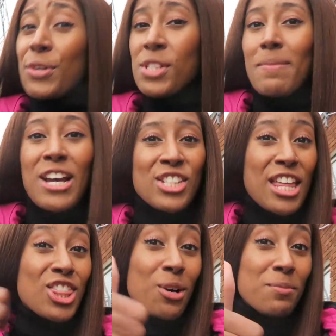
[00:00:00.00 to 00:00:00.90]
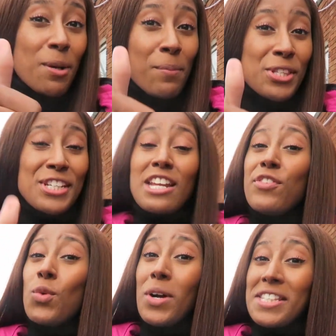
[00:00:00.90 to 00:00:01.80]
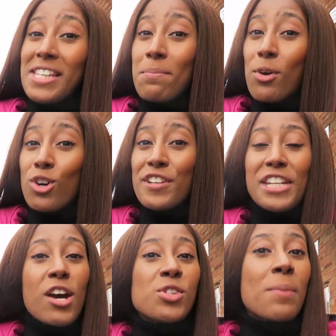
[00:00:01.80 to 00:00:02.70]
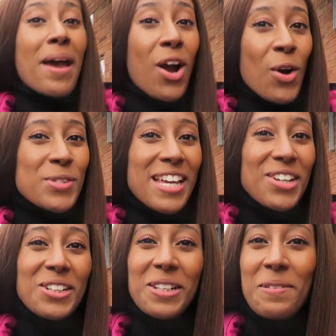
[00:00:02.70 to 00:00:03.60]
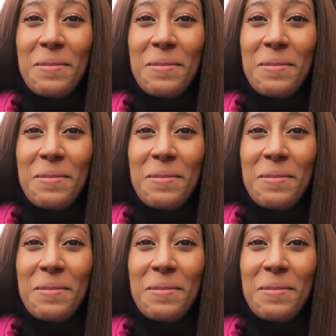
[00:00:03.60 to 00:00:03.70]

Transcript: Do smash that thumbs up button if you want to see more videos about wholesale.